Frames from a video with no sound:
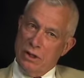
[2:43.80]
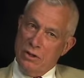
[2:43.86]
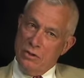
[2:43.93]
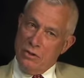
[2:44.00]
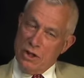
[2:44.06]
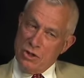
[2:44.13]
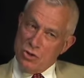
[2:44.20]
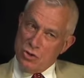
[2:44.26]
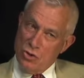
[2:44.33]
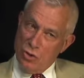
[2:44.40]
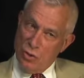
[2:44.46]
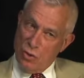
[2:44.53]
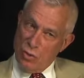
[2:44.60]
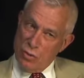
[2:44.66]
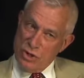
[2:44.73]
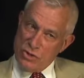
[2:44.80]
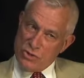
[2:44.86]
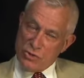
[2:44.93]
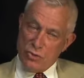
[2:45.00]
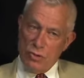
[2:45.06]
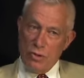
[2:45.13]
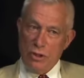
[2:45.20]
They should always
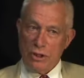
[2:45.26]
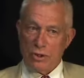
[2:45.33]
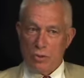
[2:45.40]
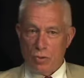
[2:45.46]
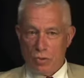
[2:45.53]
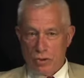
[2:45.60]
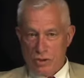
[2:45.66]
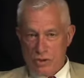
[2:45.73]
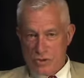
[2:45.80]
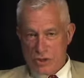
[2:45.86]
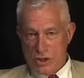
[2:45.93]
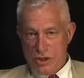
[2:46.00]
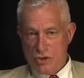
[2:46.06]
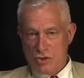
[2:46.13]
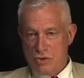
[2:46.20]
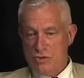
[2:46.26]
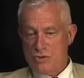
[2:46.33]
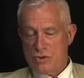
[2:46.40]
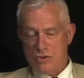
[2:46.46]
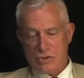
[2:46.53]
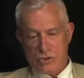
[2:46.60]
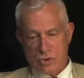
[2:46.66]
talk, organizations,
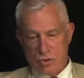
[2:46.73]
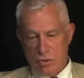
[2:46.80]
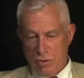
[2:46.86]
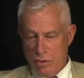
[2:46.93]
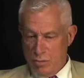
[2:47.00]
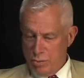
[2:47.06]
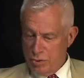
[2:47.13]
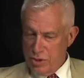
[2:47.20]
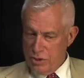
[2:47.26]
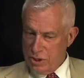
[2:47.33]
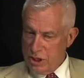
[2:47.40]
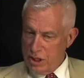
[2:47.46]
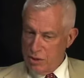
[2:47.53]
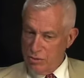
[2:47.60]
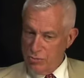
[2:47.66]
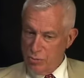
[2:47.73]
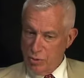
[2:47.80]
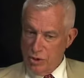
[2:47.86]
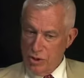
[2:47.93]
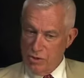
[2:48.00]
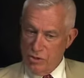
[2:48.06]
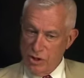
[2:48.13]
and certainly Breathe
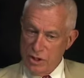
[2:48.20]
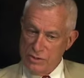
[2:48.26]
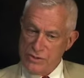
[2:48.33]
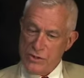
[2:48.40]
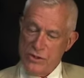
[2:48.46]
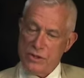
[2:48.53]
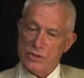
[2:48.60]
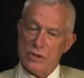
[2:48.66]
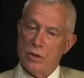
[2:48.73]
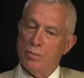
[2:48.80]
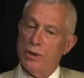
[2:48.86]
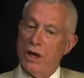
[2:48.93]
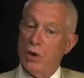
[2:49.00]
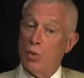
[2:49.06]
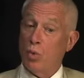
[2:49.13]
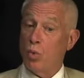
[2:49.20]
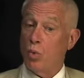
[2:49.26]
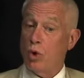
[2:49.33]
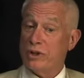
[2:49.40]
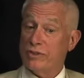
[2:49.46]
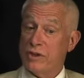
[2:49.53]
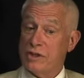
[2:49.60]
California does this, about
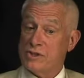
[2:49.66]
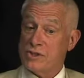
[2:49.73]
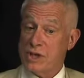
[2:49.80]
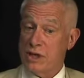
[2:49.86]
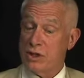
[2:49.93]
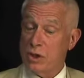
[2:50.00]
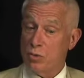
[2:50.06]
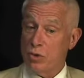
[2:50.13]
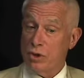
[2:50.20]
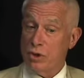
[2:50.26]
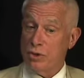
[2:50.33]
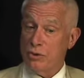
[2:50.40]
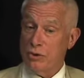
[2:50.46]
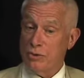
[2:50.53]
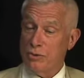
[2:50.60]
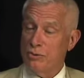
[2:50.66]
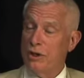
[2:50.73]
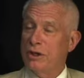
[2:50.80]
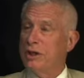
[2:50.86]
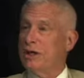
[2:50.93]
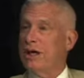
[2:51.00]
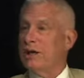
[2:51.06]
what they said they were going to do
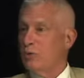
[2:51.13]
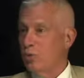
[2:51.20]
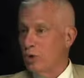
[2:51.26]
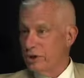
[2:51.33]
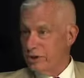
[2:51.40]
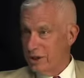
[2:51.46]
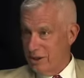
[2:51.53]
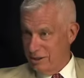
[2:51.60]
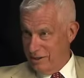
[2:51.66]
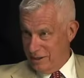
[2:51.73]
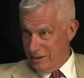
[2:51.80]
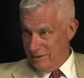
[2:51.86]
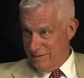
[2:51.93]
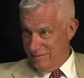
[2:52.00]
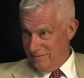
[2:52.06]
and what they did.